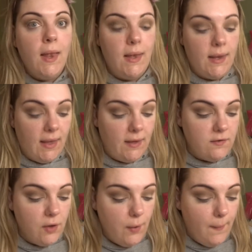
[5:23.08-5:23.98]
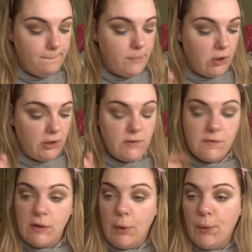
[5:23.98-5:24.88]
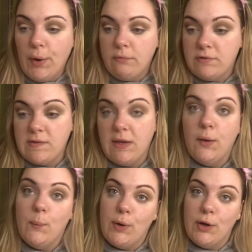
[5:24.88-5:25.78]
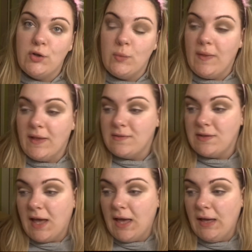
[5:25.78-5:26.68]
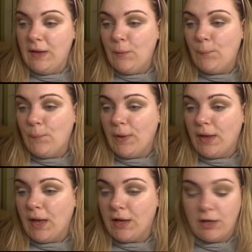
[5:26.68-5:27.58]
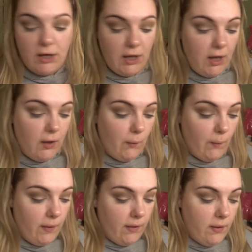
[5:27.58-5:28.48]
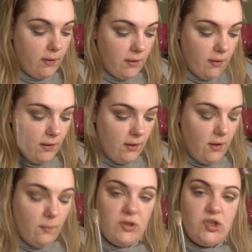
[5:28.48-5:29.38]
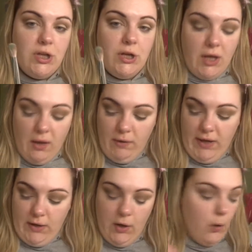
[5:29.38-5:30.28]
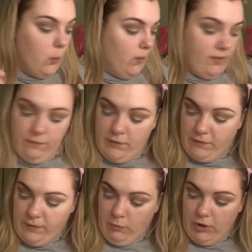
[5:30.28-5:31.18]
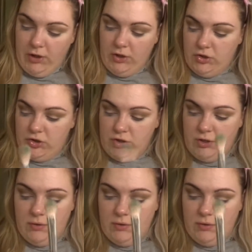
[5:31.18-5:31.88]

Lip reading: lid, but obviously we're not doing that today. We are going to go, I'm actually going to go in with a fluffy brush.